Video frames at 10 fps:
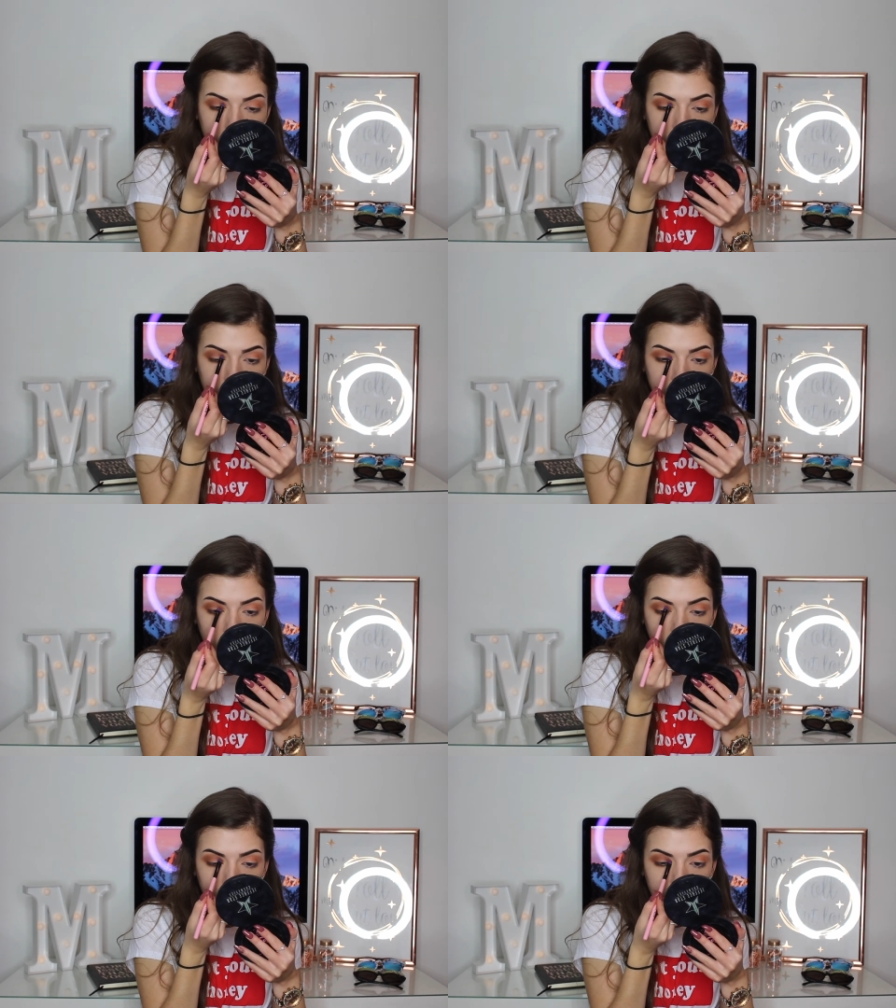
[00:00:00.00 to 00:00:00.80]
the inner
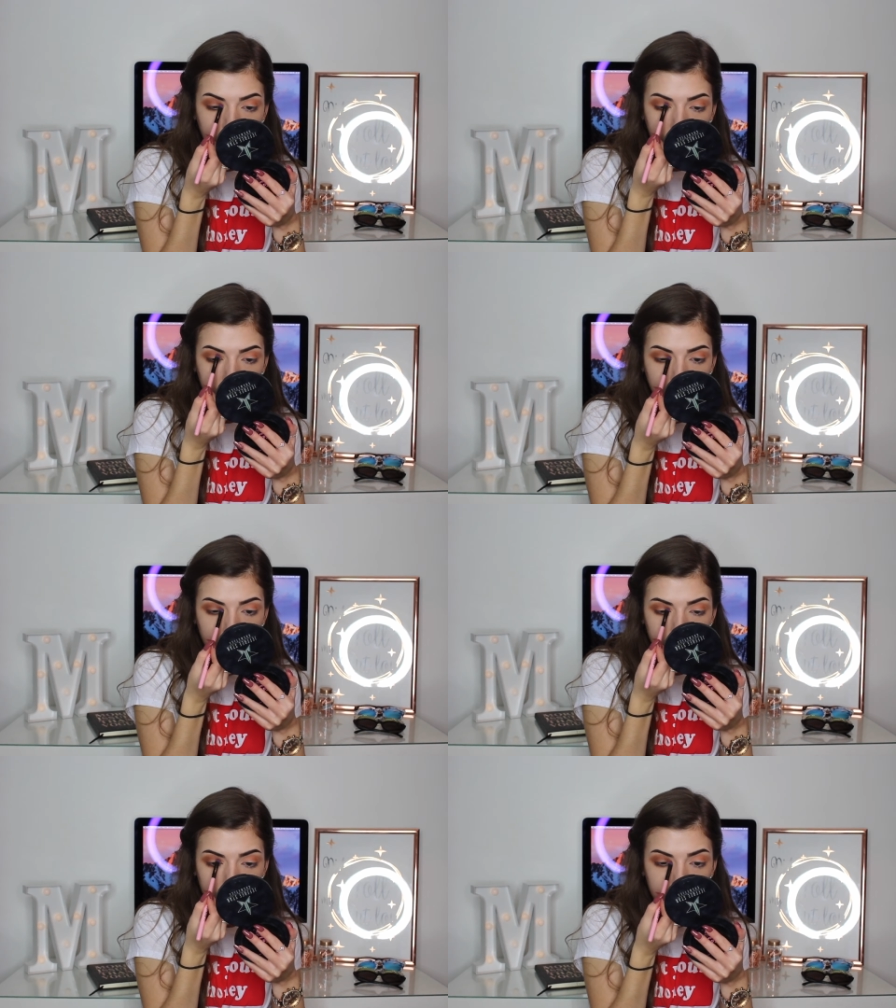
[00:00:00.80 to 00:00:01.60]
corner and the
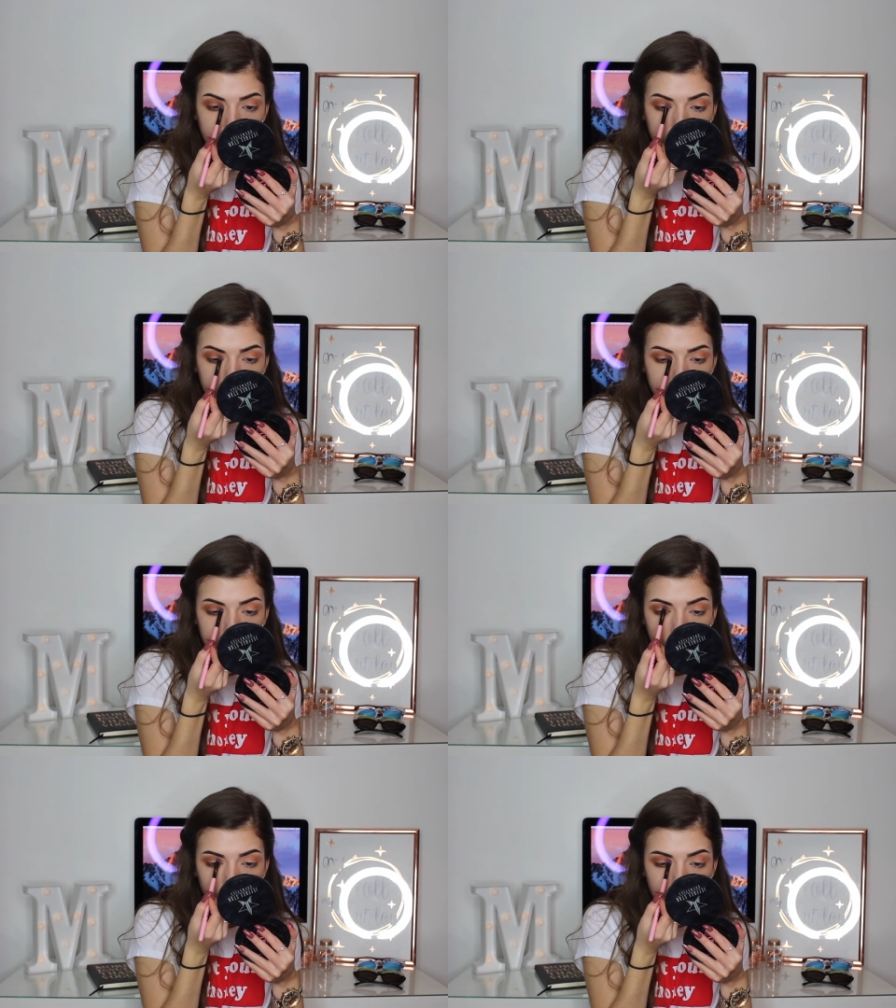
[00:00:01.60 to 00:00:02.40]
outer corner
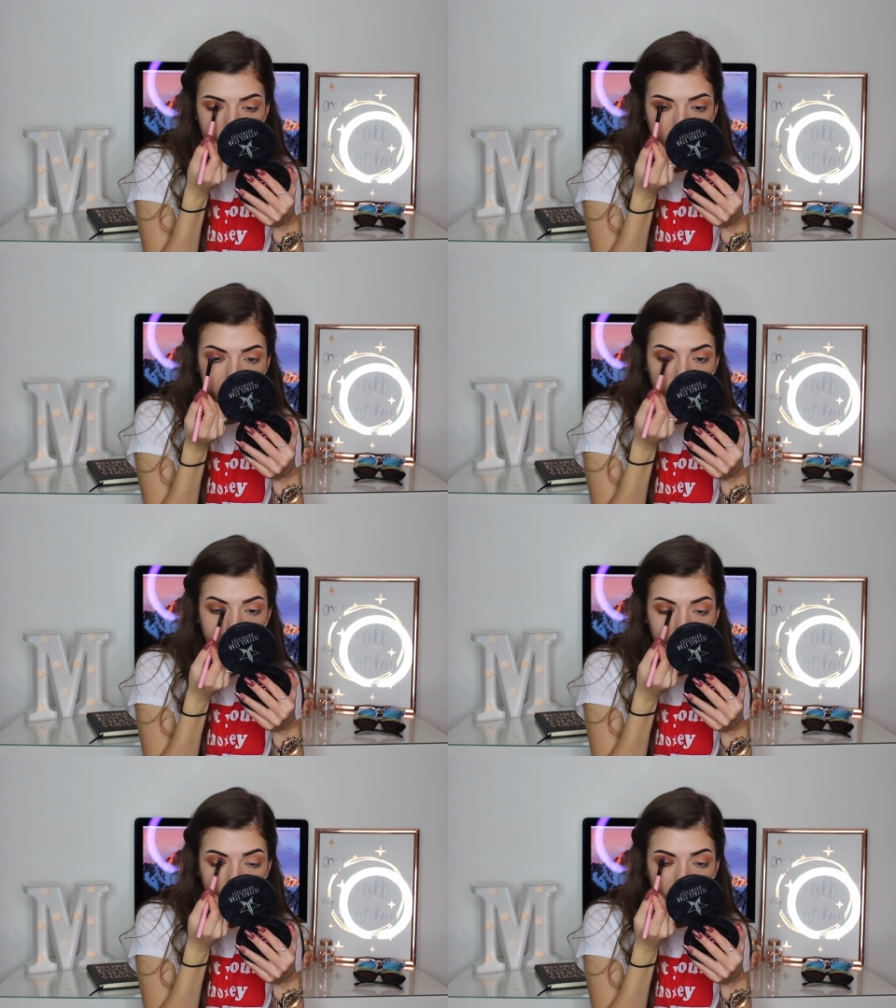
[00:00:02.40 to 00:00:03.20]
to have lots of
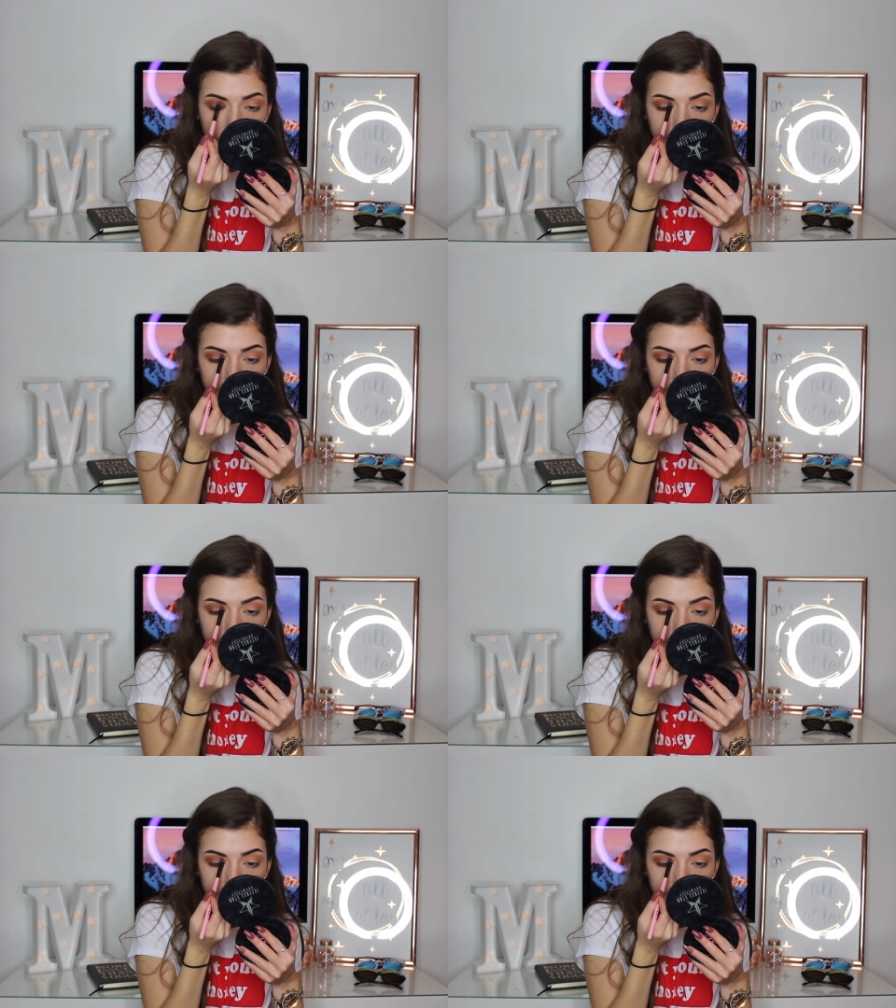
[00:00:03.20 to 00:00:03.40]
brown on.